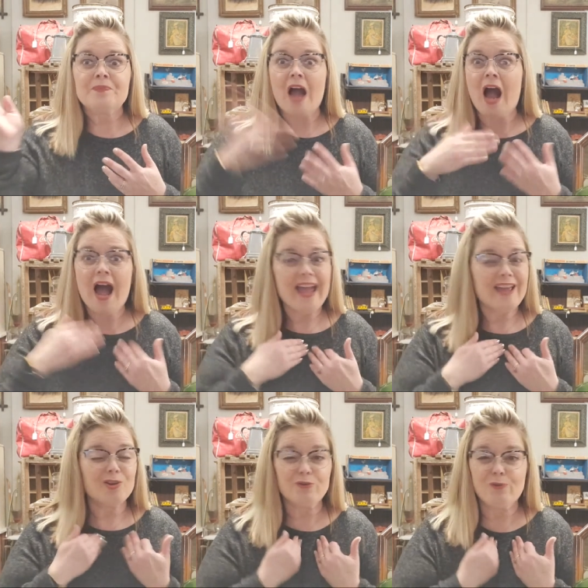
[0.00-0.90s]
I
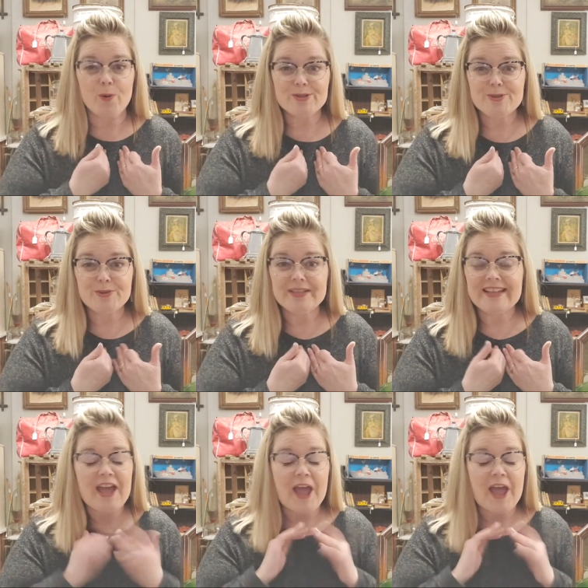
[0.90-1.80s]
look forward to
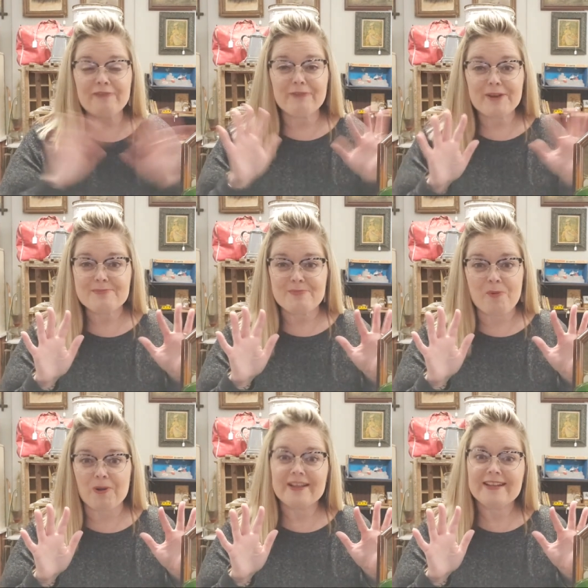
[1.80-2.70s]
it every
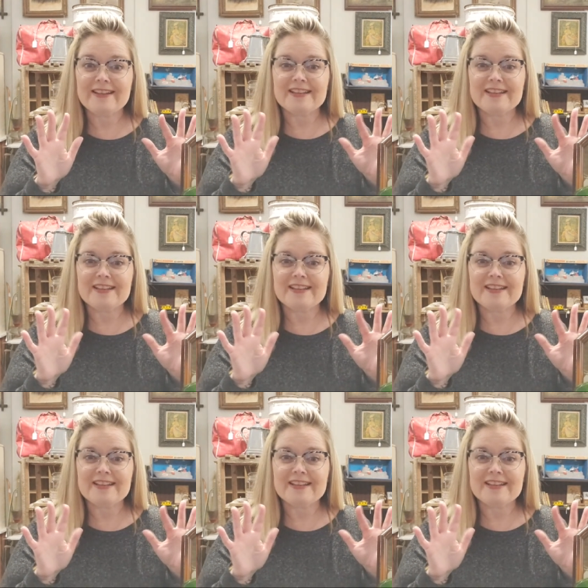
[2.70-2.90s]
morning.